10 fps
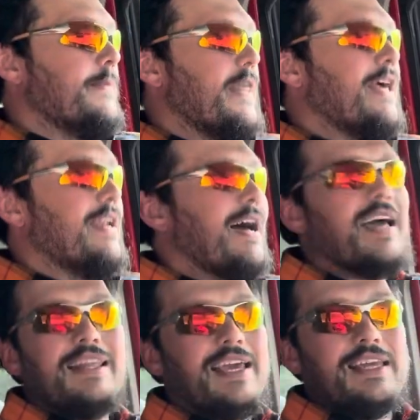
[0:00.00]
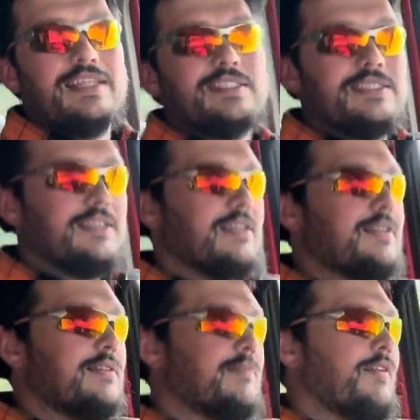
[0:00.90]
And I like it. It just
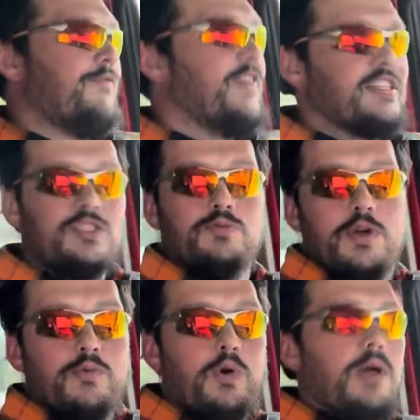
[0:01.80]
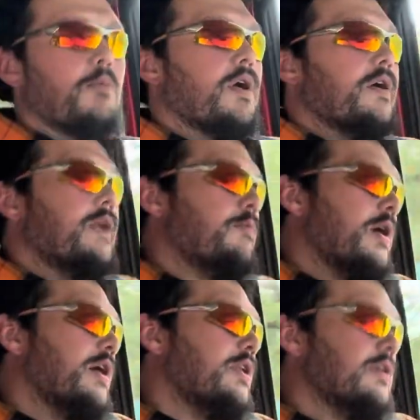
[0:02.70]
it fits with what I'm wearing
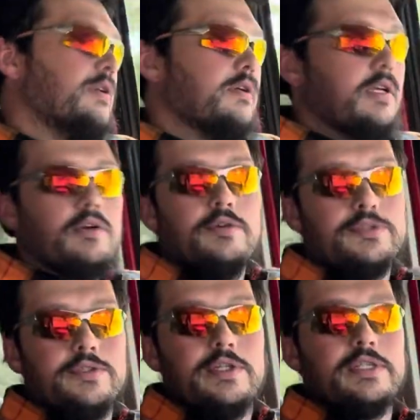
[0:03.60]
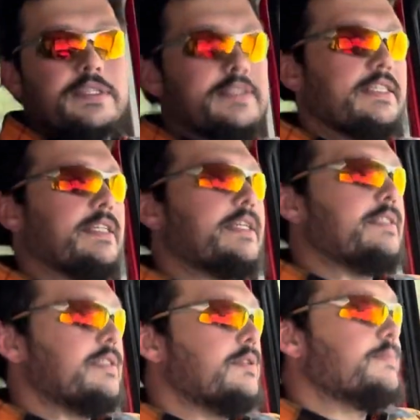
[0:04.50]
well, and holstering and
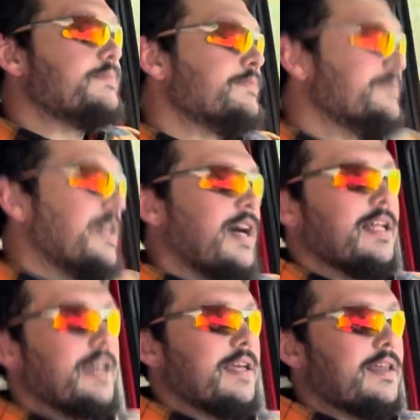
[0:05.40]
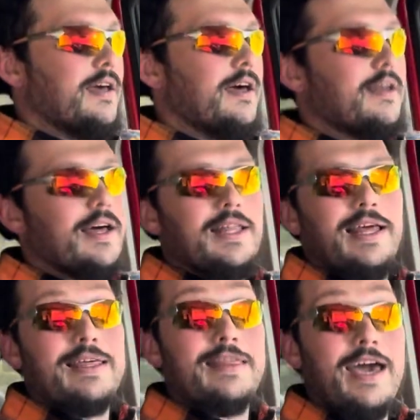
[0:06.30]
concealing. So I like
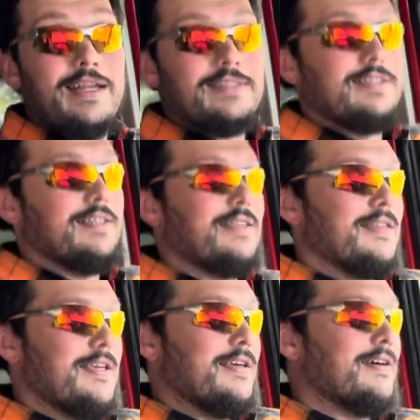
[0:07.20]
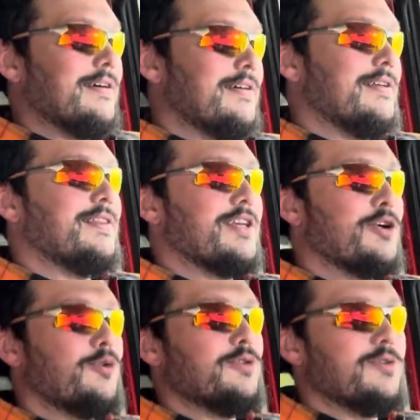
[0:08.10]
that in the
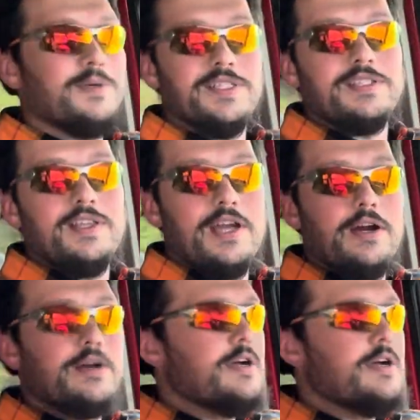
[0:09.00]
colder months of the year.